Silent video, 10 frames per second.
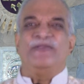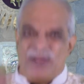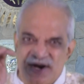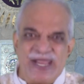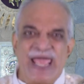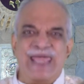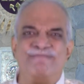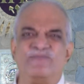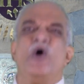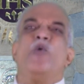the
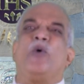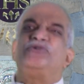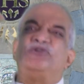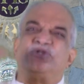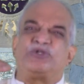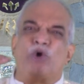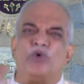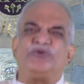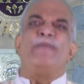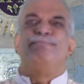name was
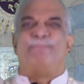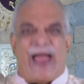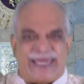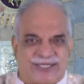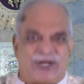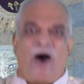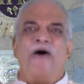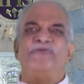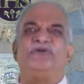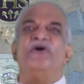chosen by
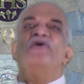God